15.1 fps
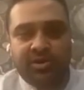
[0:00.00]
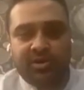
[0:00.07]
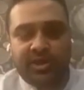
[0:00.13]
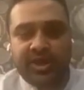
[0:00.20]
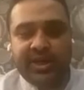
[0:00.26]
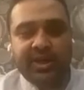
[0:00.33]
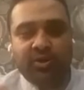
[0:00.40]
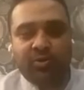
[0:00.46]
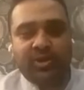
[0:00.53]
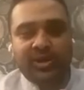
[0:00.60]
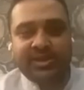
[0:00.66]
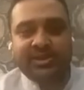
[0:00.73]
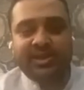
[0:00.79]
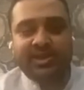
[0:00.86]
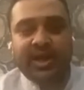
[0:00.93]
They can
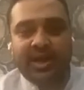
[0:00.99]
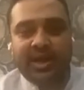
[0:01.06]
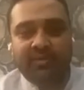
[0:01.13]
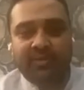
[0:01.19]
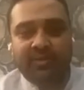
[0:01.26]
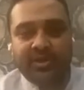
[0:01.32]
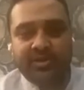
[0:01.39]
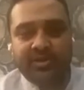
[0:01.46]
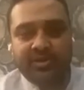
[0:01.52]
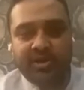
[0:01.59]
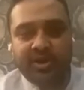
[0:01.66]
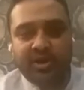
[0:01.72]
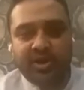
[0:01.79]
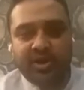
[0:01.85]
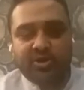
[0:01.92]
only see the elements.
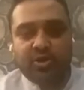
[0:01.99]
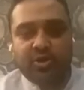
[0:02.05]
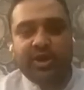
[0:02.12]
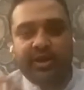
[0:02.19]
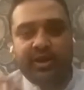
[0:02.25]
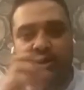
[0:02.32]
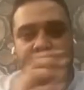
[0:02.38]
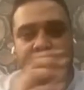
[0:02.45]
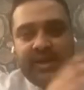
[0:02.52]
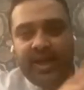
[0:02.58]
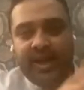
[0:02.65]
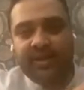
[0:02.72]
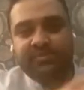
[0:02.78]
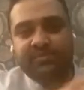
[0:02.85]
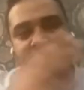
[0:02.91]
Mm-hmm. So the
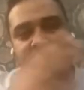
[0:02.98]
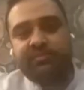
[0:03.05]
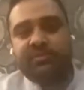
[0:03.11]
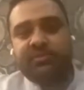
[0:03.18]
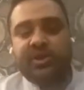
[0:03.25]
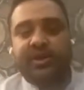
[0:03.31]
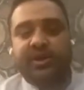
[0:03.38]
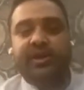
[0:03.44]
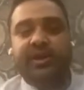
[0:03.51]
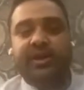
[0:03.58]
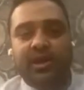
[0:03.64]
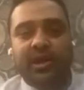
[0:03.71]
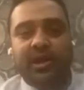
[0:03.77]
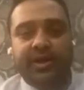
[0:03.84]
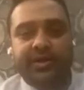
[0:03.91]
names comes
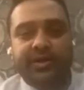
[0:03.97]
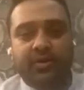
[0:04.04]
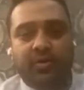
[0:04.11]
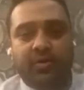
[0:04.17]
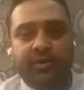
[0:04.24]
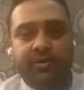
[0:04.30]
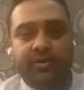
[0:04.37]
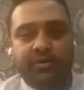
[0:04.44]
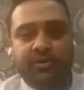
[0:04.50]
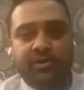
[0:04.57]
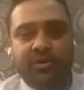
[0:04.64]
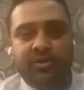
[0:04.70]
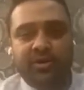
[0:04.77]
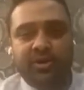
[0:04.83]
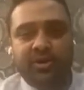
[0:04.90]
year later on.
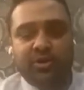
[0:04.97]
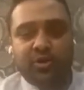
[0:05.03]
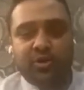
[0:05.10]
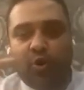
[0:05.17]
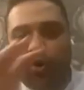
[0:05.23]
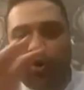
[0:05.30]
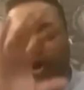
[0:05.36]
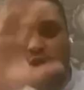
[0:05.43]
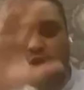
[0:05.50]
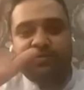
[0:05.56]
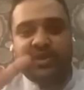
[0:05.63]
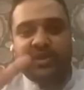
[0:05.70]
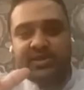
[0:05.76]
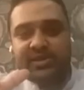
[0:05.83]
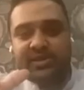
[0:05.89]
Mm-hmm. All of
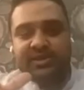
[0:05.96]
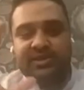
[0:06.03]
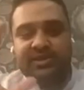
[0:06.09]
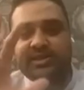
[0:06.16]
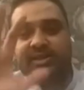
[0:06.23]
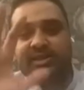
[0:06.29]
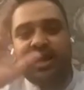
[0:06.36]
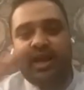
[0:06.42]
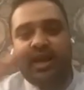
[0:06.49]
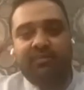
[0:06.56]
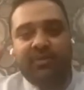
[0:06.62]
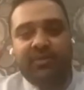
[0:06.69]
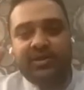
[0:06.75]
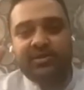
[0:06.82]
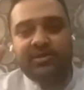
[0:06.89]
this is just
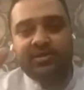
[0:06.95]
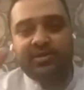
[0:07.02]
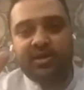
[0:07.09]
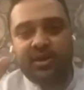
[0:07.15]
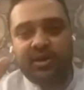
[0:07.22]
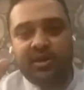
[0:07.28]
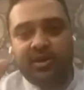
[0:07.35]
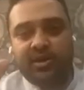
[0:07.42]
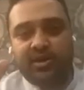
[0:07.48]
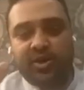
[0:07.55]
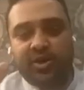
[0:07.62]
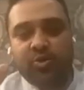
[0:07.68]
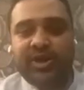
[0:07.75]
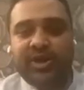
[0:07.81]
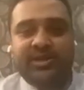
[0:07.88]
elements.
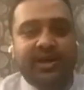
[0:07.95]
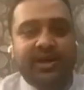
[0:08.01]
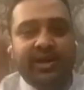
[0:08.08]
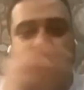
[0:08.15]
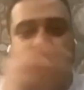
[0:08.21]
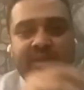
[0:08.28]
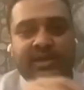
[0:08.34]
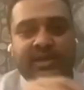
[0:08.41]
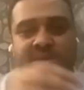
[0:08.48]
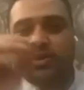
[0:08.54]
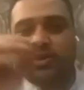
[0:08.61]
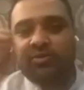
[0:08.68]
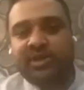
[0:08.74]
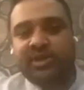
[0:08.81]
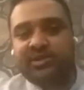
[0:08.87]
You can say it in Hindi,
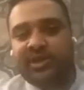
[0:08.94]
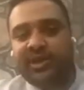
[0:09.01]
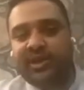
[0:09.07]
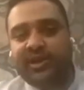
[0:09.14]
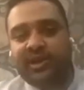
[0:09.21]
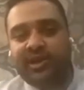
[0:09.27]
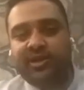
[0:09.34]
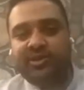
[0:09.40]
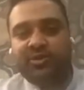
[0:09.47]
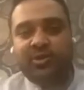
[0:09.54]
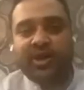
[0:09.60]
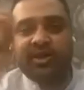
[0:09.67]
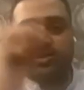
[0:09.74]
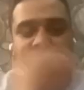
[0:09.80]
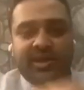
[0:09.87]
you can say it in English, you
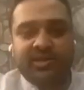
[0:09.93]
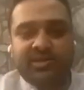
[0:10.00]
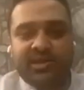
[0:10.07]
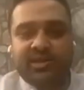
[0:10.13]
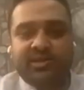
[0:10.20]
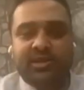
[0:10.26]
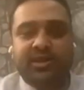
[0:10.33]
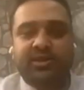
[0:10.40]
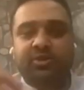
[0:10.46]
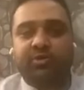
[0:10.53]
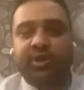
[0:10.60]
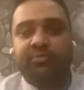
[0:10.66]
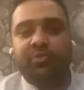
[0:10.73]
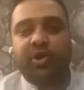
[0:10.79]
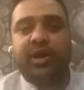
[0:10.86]
can say in Sanskrit, you
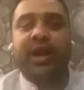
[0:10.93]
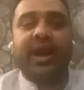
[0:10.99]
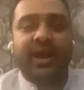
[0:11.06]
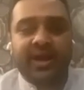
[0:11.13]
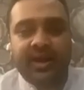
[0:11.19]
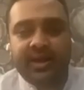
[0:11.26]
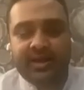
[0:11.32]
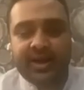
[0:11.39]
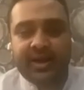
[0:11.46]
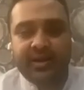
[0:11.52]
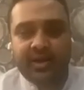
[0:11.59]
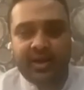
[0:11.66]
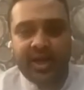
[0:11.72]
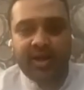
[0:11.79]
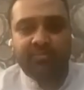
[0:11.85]
can put any
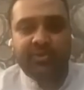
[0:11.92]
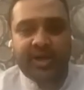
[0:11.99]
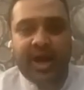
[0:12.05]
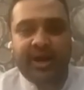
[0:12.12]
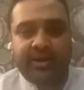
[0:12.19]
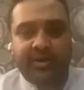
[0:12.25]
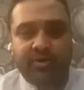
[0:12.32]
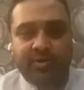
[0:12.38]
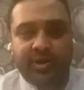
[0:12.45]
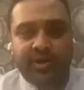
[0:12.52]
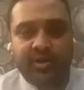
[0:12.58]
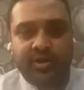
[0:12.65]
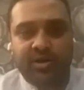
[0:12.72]
name tag to it.